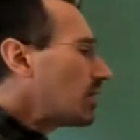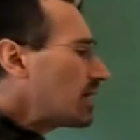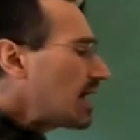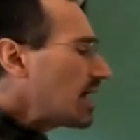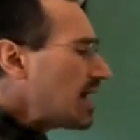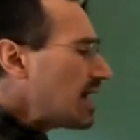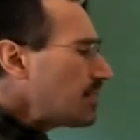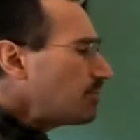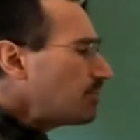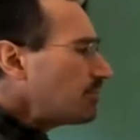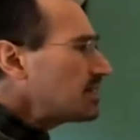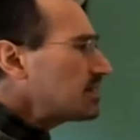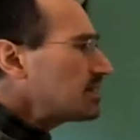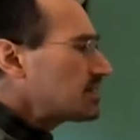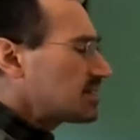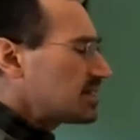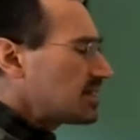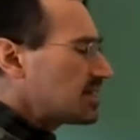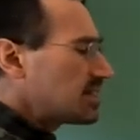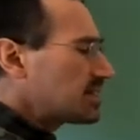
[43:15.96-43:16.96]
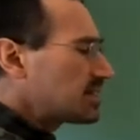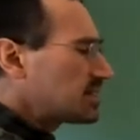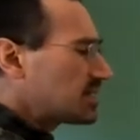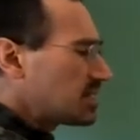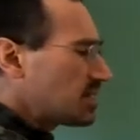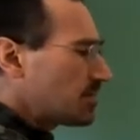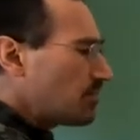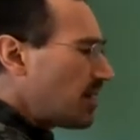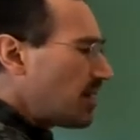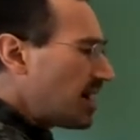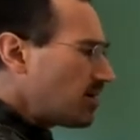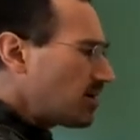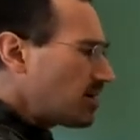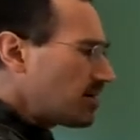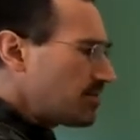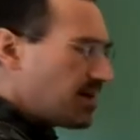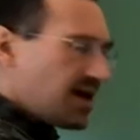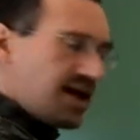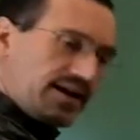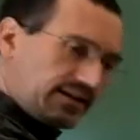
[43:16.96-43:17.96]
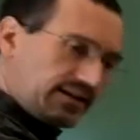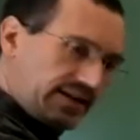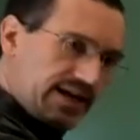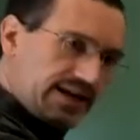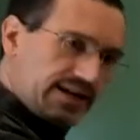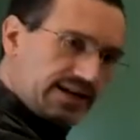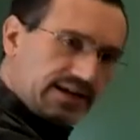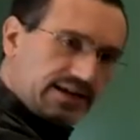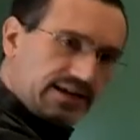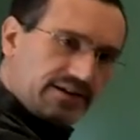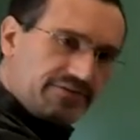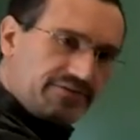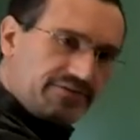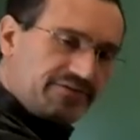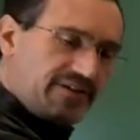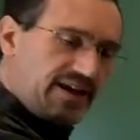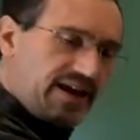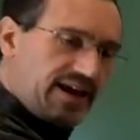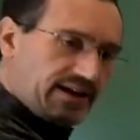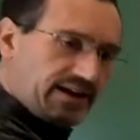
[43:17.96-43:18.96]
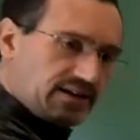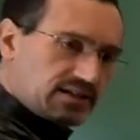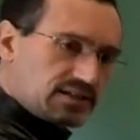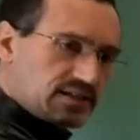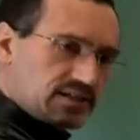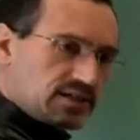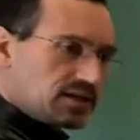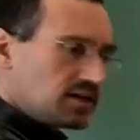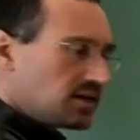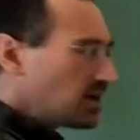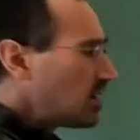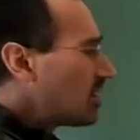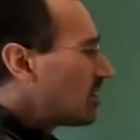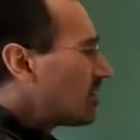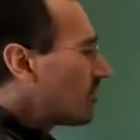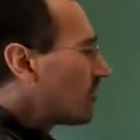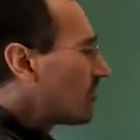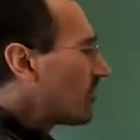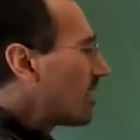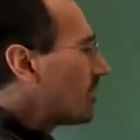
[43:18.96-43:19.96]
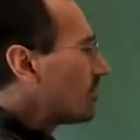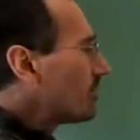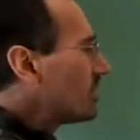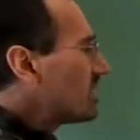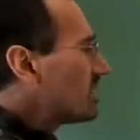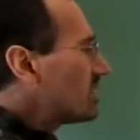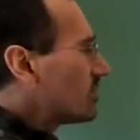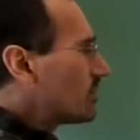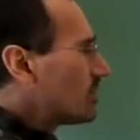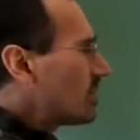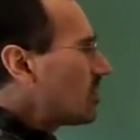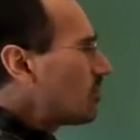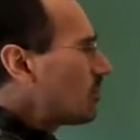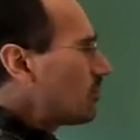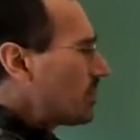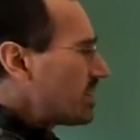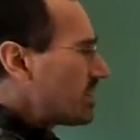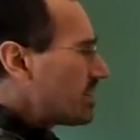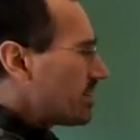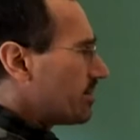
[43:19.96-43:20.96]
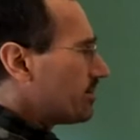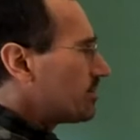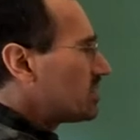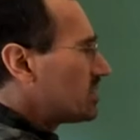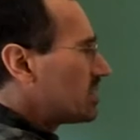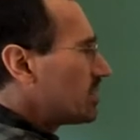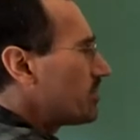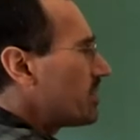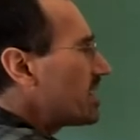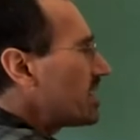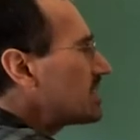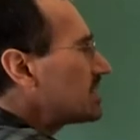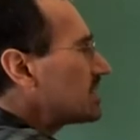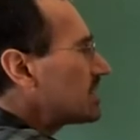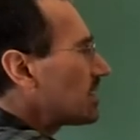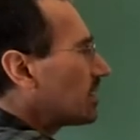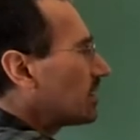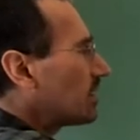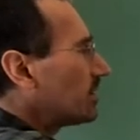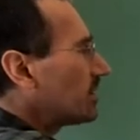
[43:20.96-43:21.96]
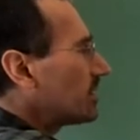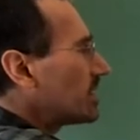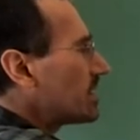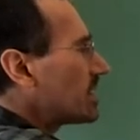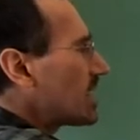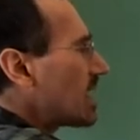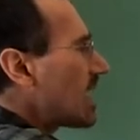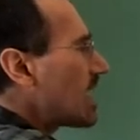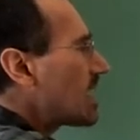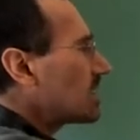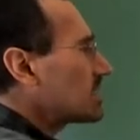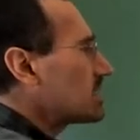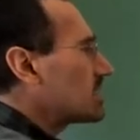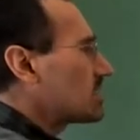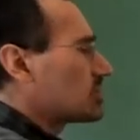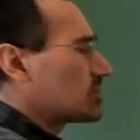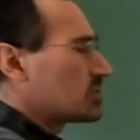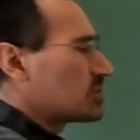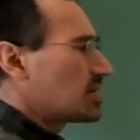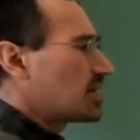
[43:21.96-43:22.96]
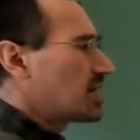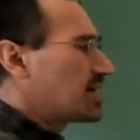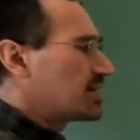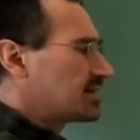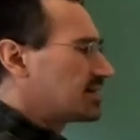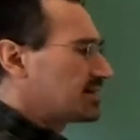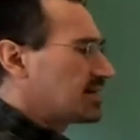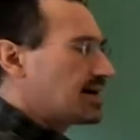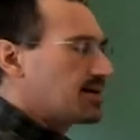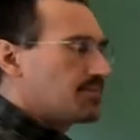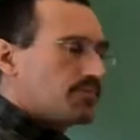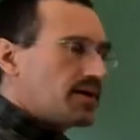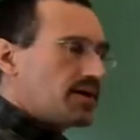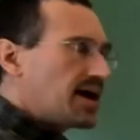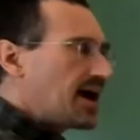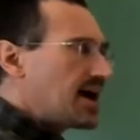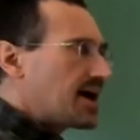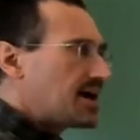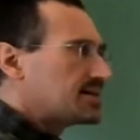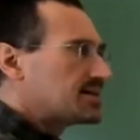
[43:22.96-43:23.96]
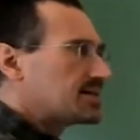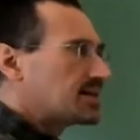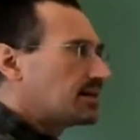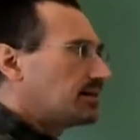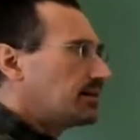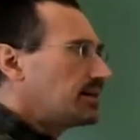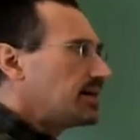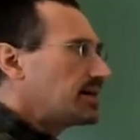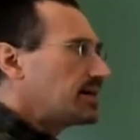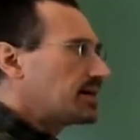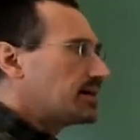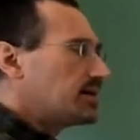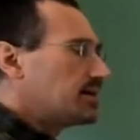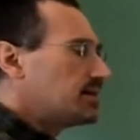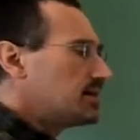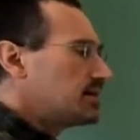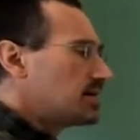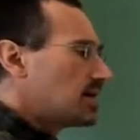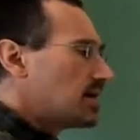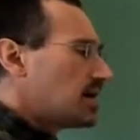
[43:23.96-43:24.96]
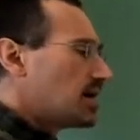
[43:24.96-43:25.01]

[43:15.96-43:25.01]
what happens is the paramagnetic effect from the europium, so basically the oxygen ends up as a ligand,